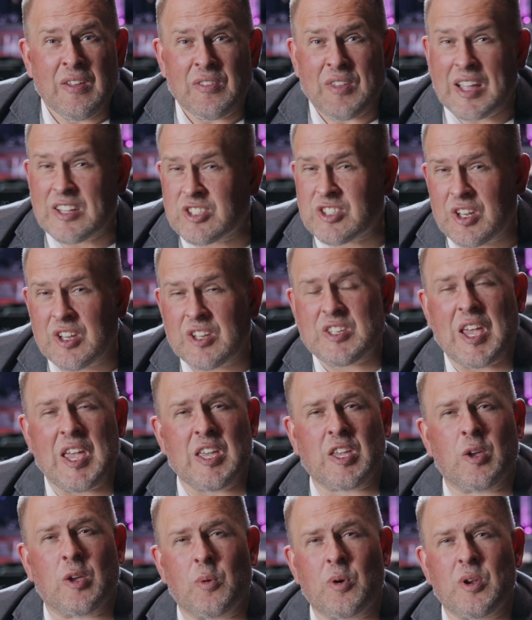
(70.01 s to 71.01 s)
That's going to
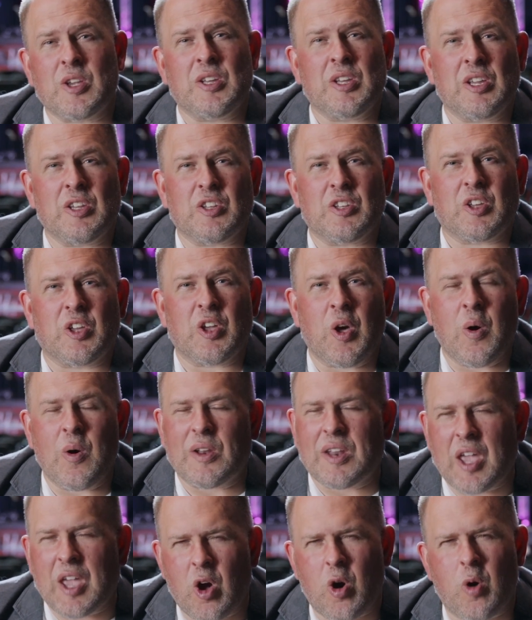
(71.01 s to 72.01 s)
take you where you need to go
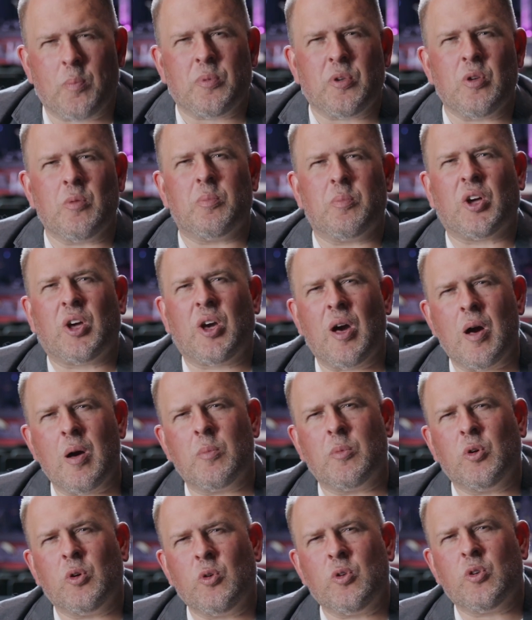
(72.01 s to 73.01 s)
and help you become
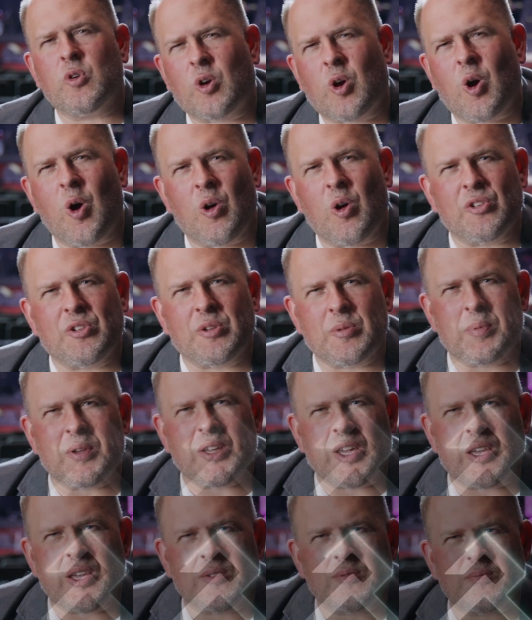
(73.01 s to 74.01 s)
who you're called to
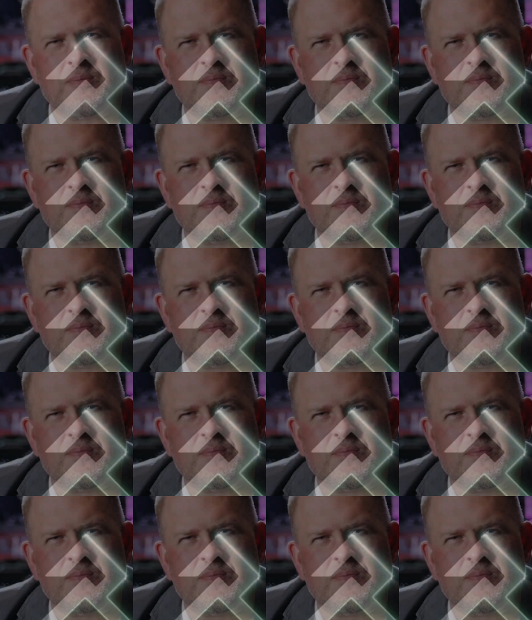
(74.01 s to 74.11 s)
be.